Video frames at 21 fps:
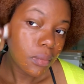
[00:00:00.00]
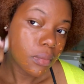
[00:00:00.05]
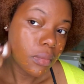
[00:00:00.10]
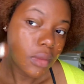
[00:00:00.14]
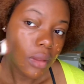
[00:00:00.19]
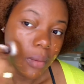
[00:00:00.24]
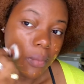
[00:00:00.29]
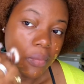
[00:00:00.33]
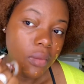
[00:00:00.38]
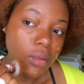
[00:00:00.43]

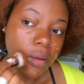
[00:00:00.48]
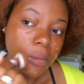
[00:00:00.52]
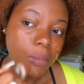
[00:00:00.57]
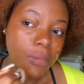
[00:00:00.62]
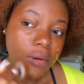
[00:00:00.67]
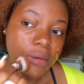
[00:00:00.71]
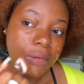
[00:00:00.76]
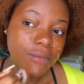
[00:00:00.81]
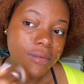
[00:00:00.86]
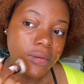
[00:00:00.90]
I'm still
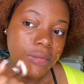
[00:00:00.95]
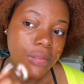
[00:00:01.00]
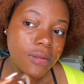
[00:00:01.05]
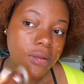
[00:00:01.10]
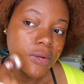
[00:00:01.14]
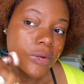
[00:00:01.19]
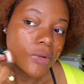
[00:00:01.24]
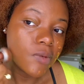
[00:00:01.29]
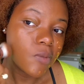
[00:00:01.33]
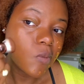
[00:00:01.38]
applying
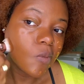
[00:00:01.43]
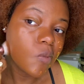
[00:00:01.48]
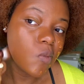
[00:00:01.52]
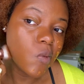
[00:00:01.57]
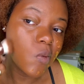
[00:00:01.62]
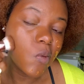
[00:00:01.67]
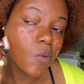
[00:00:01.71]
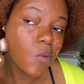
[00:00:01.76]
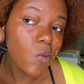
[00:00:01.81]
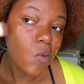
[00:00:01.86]
foundation.
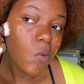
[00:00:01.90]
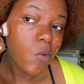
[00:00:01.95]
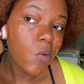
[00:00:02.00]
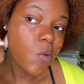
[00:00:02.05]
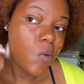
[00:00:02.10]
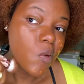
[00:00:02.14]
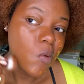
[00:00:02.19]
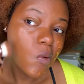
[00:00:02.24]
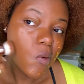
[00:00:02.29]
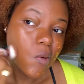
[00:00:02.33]

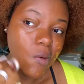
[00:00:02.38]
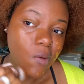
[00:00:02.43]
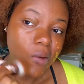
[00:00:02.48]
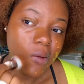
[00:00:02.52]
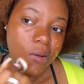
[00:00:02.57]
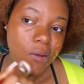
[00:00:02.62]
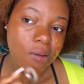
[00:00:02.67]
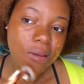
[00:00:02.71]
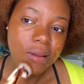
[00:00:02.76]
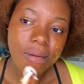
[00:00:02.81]

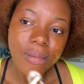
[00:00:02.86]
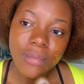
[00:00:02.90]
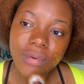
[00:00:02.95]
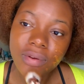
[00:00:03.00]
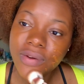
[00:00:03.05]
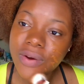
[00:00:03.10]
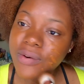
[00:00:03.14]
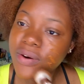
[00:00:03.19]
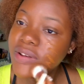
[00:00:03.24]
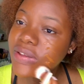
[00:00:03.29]
Tinted
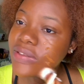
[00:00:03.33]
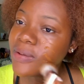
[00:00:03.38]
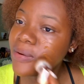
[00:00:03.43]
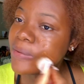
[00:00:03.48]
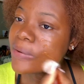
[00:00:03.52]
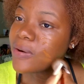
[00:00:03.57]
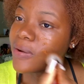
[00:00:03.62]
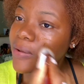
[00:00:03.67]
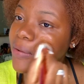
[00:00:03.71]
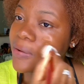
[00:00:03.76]
moisturizer
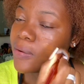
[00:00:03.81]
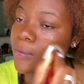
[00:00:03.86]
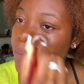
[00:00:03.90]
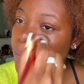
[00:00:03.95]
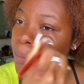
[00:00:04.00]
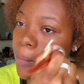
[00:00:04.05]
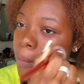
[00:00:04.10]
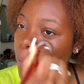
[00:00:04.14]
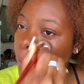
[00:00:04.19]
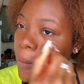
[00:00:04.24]
right now
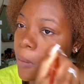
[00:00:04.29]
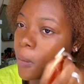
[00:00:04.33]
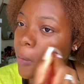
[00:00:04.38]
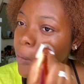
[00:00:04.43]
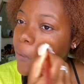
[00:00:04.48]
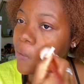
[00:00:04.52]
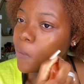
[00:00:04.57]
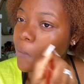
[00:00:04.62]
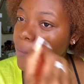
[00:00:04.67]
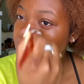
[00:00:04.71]
in
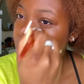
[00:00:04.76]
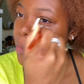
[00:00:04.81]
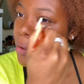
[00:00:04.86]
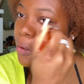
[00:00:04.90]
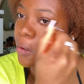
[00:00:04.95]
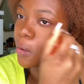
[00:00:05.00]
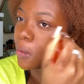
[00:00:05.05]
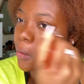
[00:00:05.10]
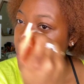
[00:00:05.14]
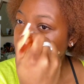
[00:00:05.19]
3 minutes.